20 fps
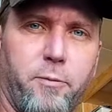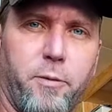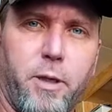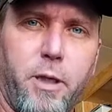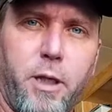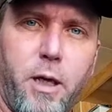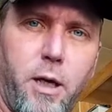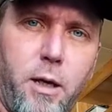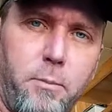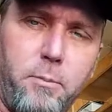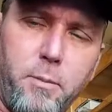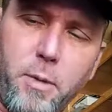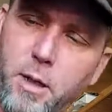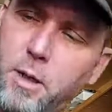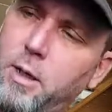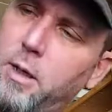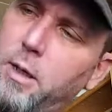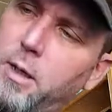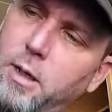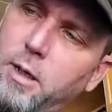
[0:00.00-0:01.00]
a cup,
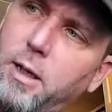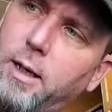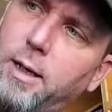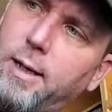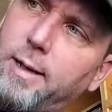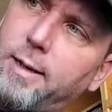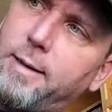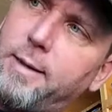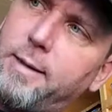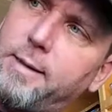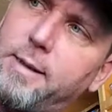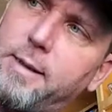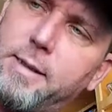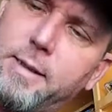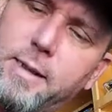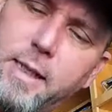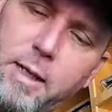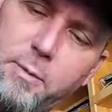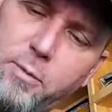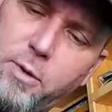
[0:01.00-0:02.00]
it's the
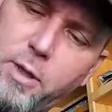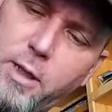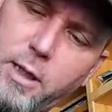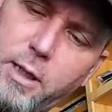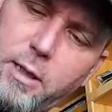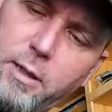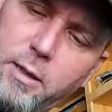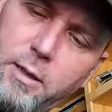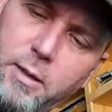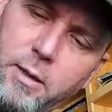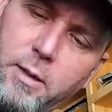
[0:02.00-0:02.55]
same thing.